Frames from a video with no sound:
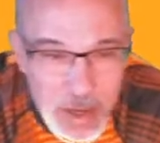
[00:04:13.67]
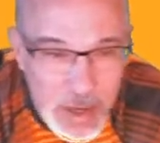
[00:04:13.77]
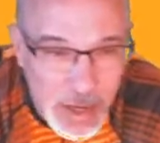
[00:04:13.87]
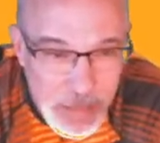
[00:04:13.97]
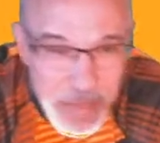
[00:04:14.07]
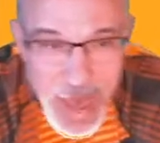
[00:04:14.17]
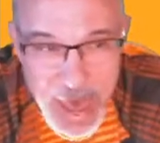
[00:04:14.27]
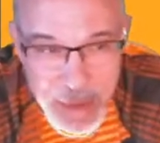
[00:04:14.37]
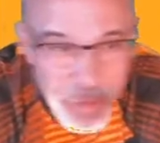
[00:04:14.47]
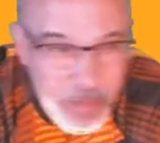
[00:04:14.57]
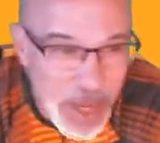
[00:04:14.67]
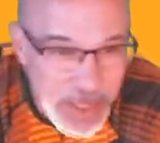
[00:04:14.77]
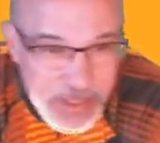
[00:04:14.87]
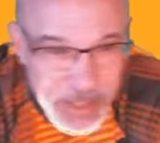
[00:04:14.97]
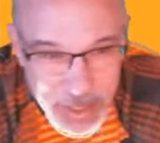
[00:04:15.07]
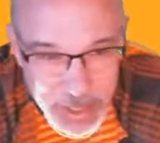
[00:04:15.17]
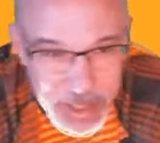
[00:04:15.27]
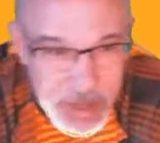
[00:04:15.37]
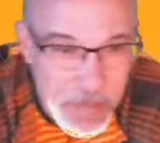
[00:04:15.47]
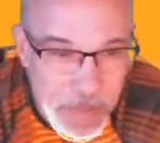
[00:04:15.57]
like a pad with buttons on it,
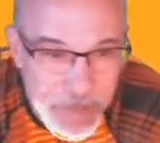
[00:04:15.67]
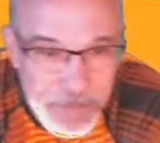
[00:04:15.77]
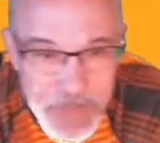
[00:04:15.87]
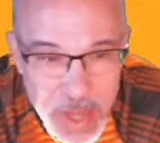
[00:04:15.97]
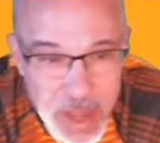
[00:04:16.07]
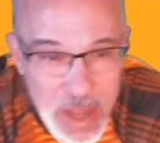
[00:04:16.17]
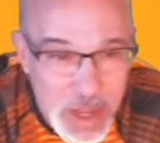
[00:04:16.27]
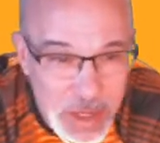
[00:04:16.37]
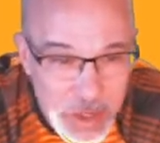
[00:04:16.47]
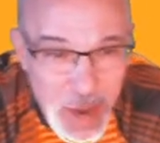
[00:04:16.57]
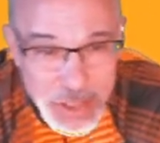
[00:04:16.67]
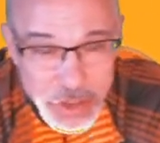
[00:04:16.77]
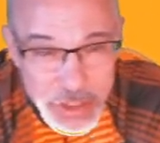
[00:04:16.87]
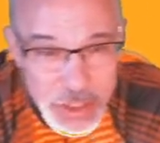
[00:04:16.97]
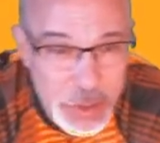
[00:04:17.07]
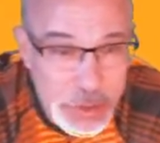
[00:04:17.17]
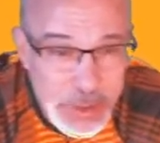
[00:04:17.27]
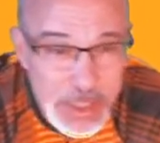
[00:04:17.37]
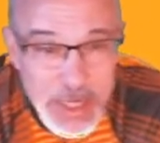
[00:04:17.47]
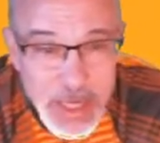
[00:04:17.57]
you're actually
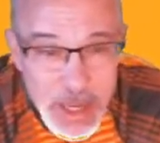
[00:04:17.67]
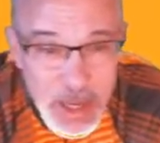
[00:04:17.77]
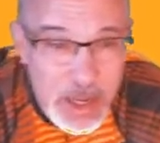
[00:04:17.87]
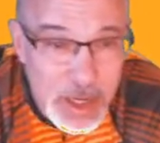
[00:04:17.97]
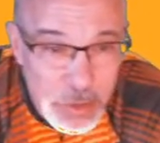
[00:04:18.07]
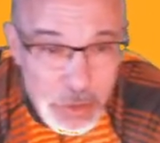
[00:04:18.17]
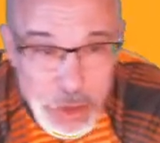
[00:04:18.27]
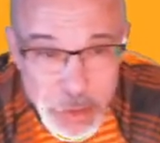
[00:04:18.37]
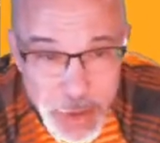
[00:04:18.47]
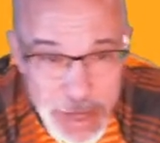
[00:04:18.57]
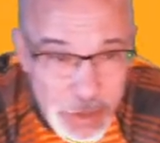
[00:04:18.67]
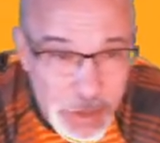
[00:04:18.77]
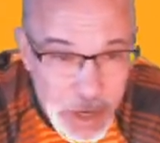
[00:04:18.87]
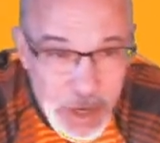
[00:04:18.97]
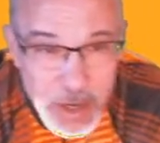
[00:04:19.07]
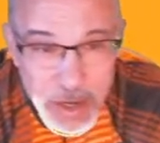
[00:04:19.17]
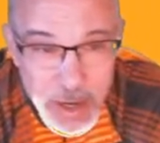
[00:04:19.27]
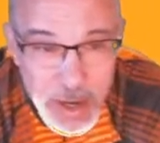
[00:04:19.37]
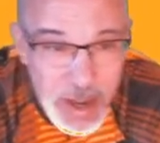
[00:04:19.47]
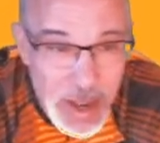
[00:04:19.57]
using your trainer
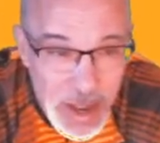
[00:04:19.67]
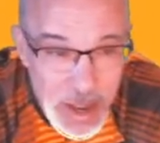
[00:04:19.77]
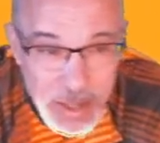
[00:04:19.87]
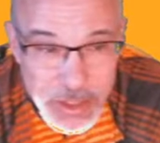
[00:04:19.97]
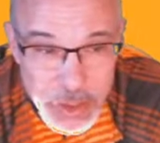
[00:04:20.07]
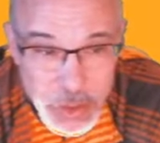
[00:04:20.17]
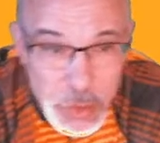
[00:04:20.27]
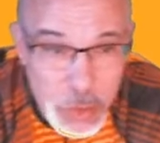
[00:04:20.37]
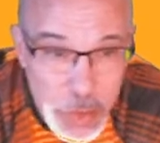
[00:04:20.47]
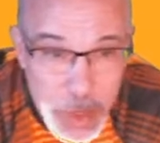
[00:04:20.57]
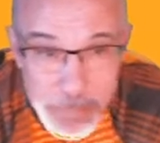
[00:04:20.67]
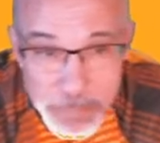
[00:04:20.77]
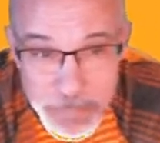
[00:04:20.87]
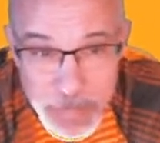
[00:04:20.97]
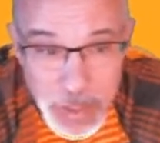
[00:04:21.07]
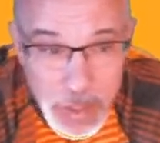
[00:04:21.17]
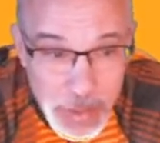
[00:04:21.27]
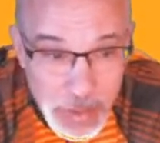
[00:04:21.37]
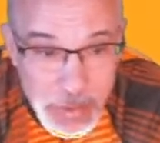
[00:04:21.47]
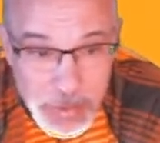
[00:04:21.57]
to
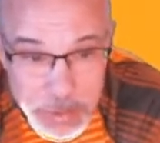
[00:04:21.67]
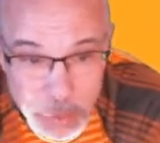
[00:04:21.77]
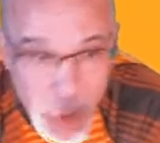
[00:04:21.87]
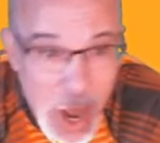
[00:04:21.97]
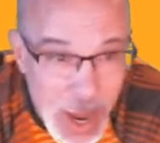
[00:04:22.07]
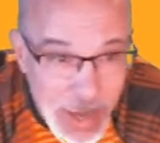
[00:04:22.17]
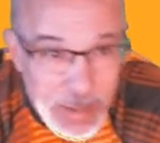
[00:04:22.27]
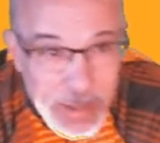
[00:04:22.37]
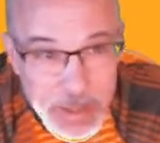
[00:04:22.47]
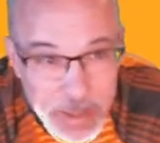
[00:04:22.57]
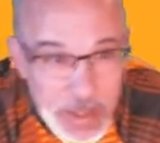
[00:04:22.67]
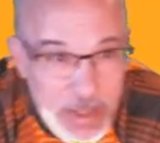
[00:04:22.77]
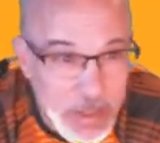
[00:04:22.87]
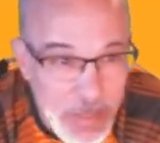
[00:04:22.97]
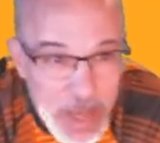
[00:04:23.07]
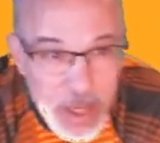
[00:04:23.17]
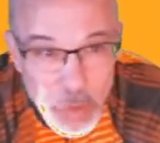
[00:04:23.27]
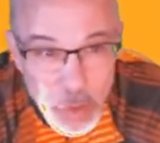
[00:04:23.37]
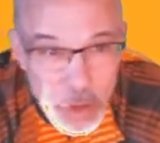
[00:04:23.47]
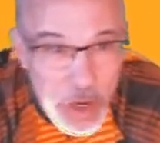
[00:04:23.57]
ride and to make
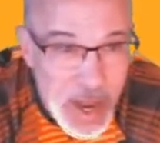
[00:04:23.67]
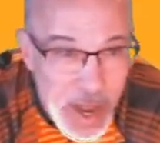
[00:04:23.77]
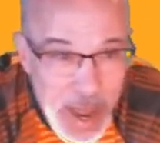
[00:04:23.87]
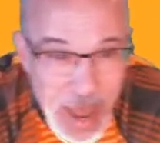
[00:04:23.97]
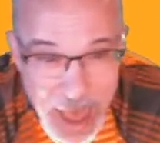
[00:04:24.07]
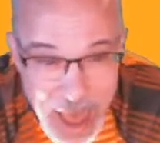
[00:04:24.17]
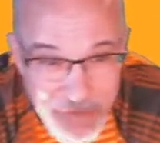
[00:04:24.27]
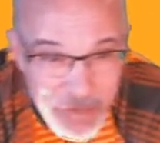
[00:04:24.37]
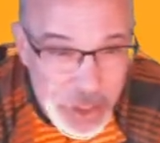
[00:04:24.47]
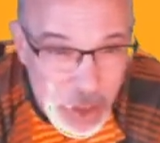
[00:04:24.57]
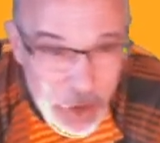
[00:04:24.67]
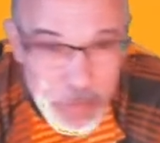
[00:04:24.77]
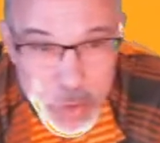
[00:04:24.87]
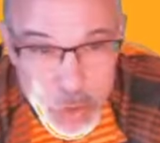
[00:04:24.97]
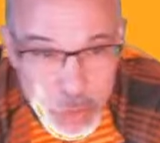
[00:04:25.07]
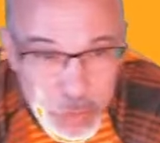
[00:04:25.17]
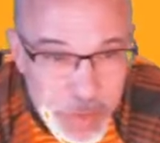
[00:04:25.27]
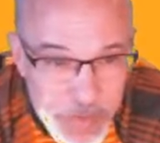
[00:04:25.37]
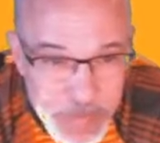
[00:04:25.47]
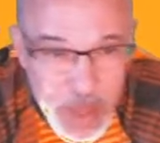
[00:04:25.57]
your avatar move
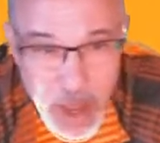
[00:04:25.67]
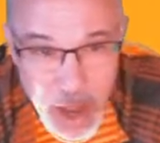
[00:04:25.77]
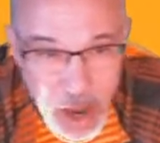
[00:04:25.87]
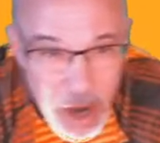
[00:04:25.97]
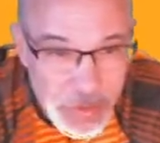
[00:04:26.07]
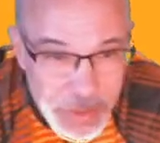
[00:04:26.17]
on the